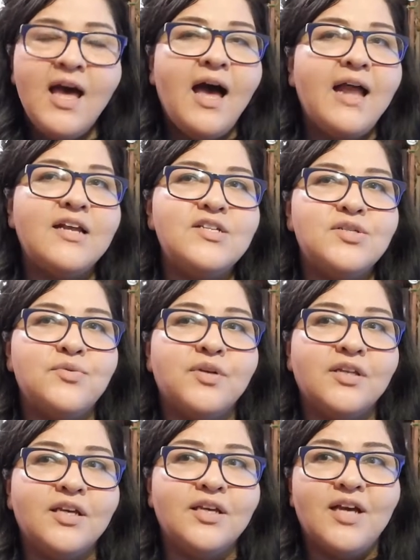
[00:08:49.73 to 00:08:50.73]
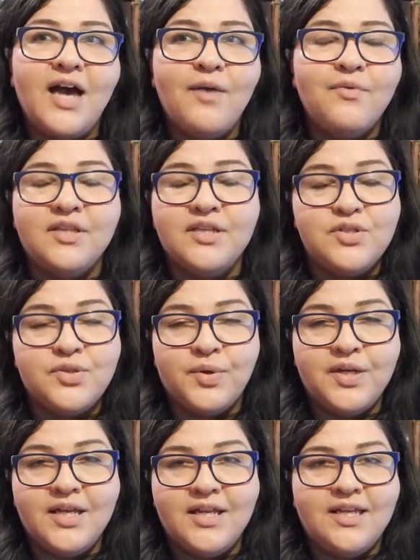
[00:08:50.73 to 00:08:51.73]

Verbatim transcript: And I just really, I really enjoyed it.